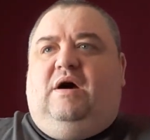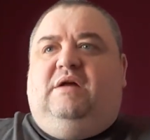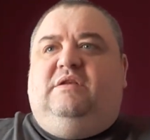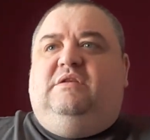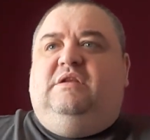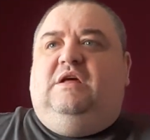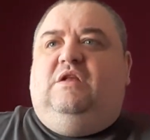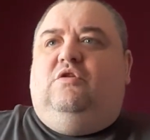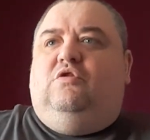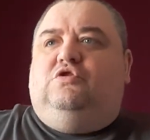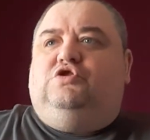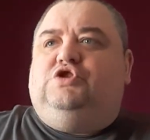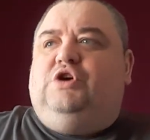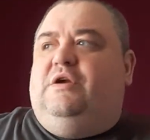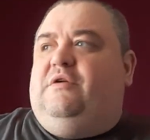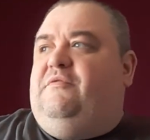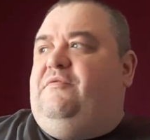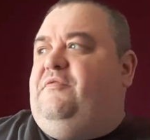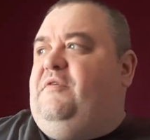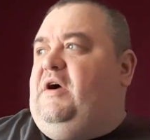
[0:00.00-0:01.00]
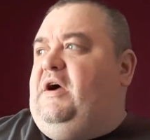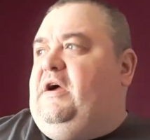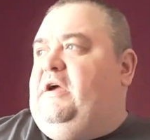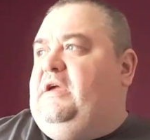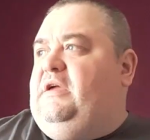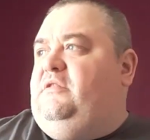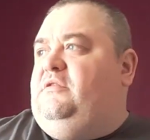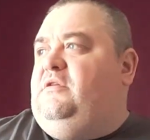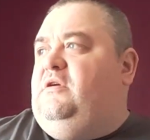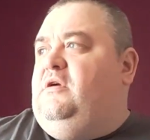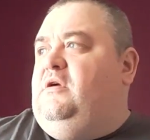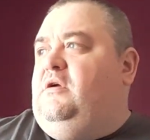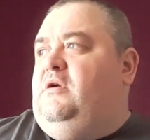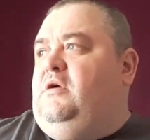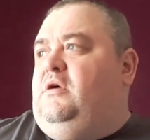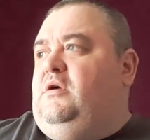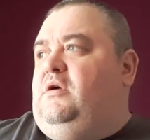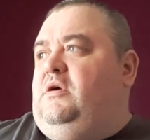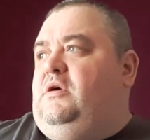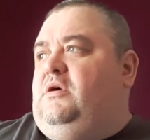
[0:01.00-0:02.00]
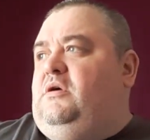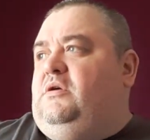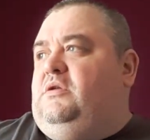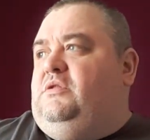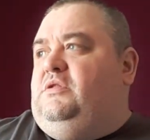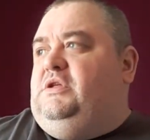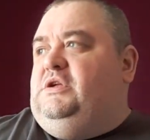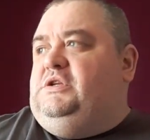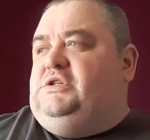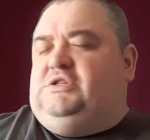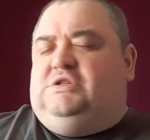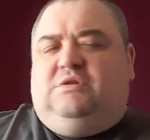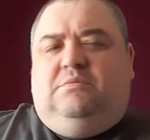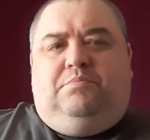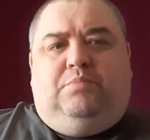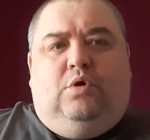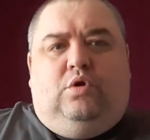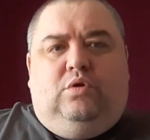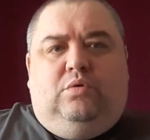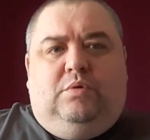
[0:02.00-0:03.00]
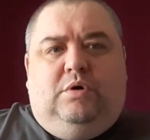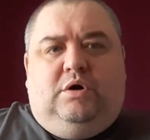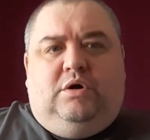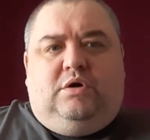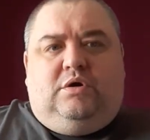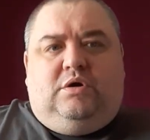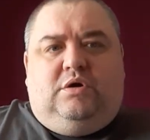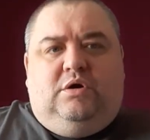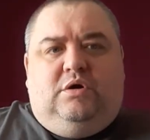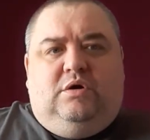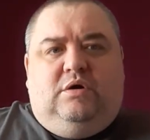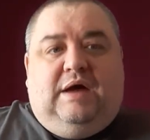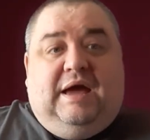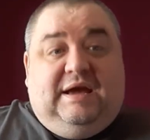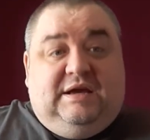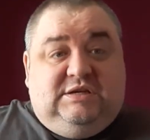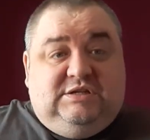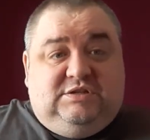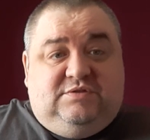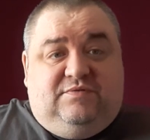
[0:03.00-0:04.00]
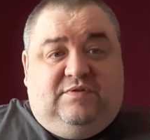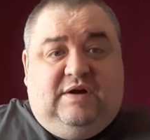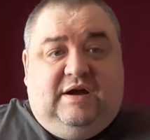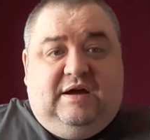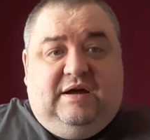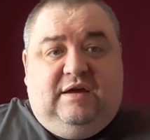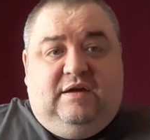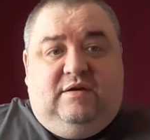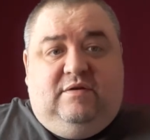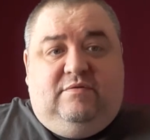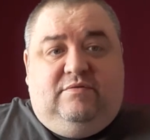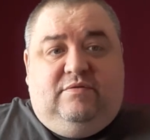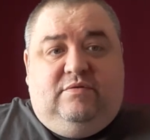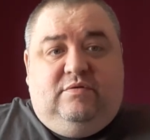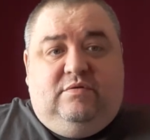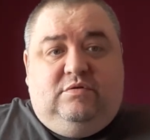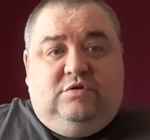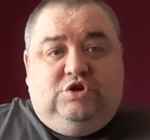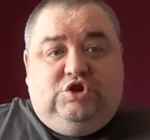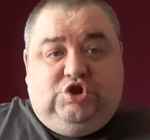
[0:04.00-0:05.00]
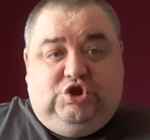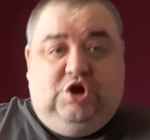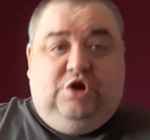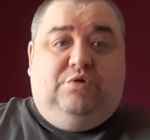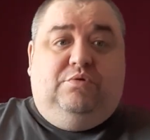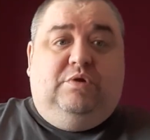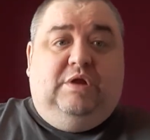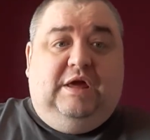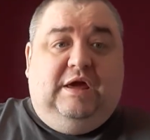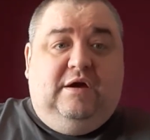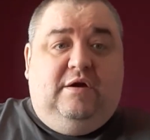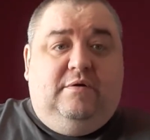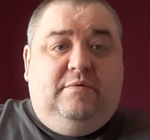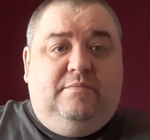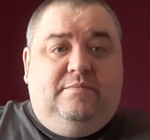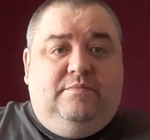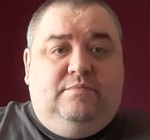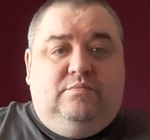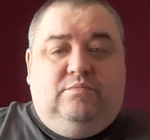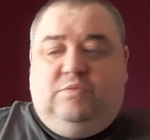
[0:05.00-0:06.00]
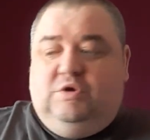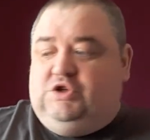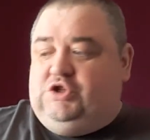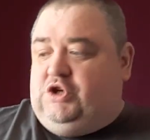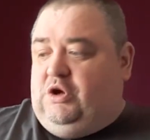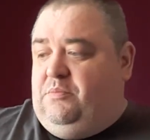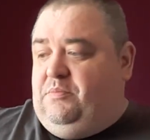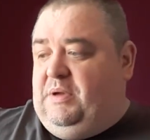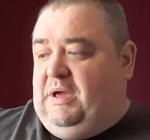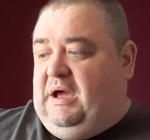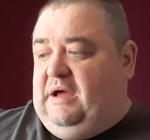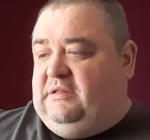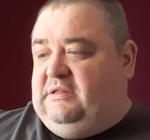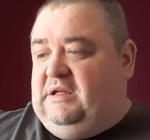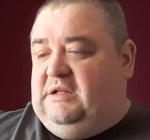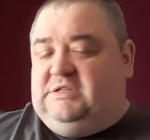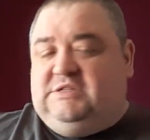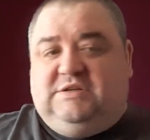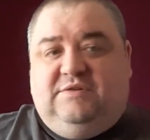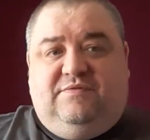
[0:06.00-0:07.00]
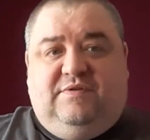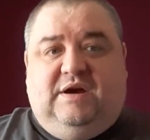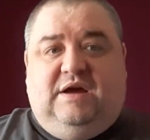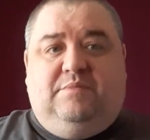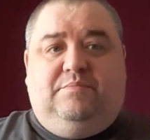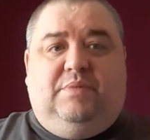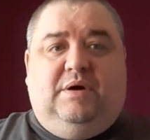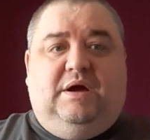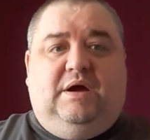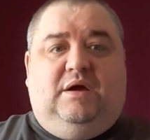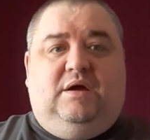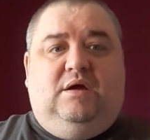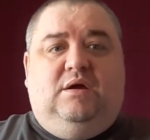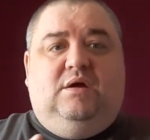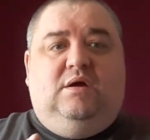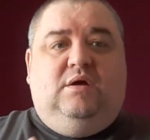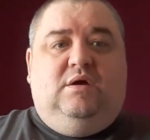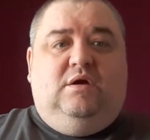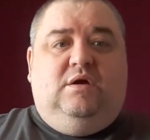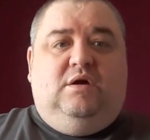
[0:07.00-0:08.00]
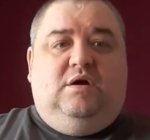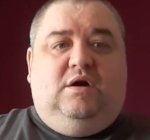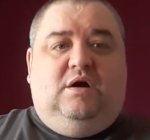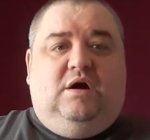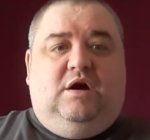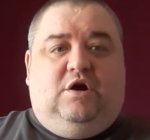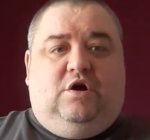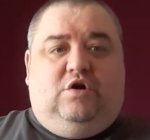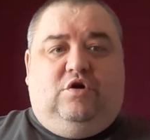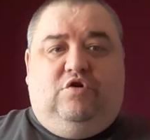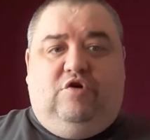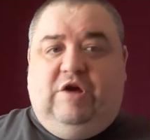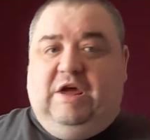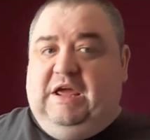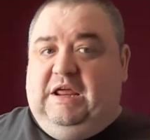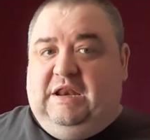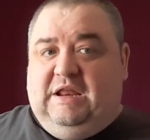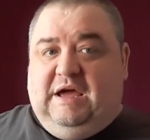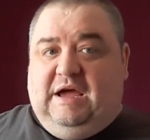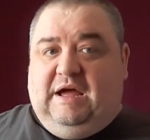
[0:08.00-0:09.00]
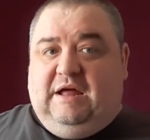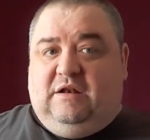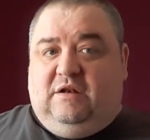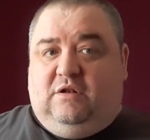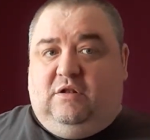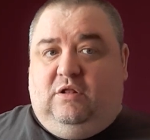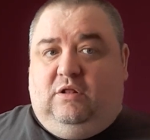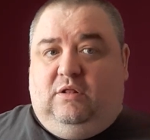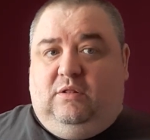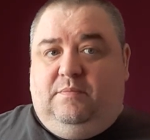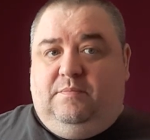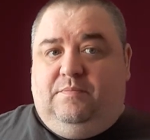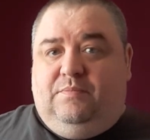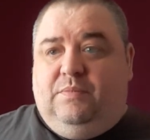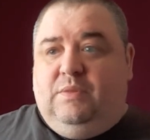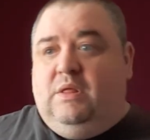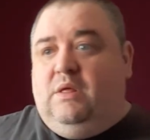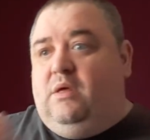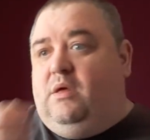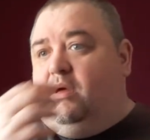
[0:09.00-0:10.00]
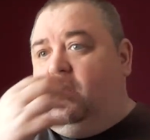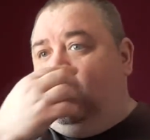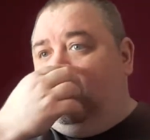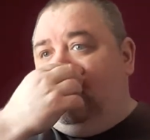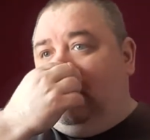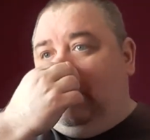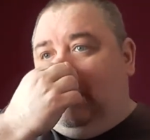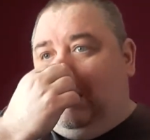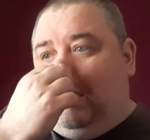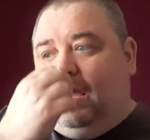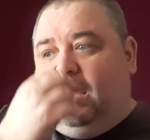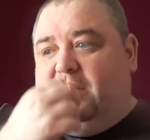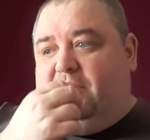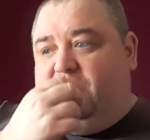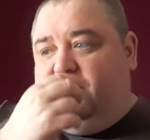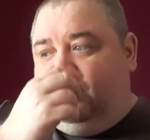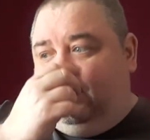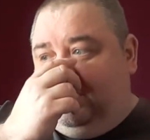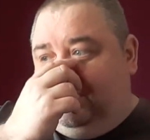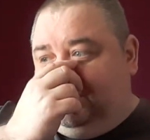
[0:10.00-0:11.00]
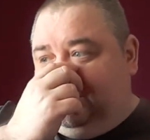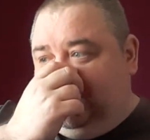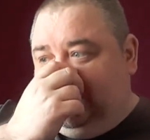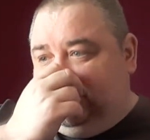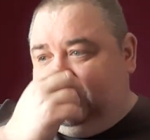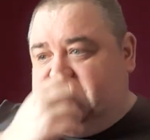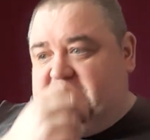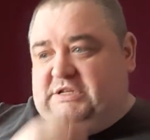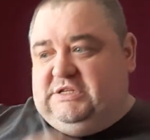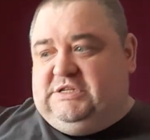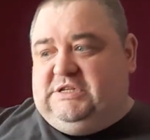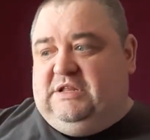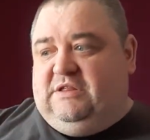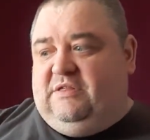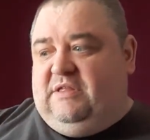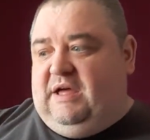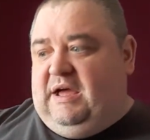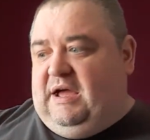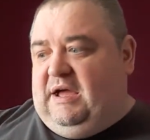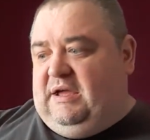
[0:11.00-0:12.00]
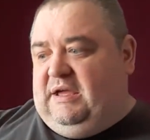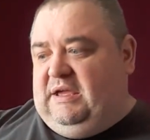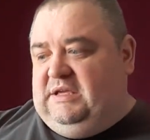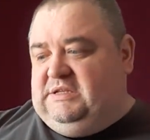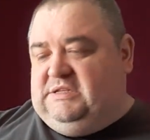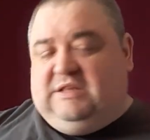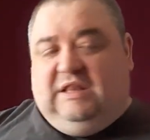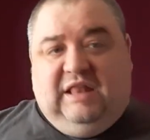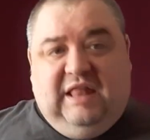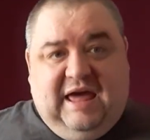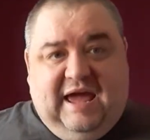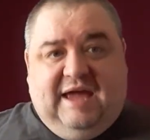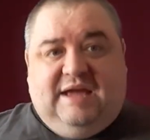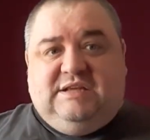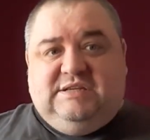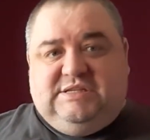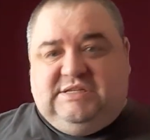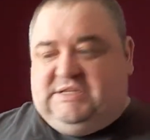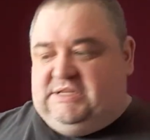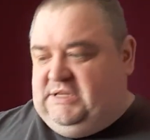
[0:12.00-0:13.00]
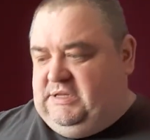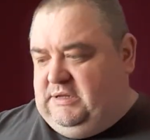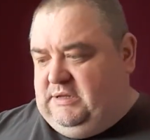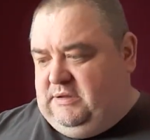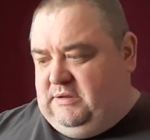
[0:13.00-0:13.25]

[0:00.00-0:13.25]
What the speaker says: any luck trying to find. There's the Bullworker X5 Junior, which can be identified by a green handle, and the resistance in that is less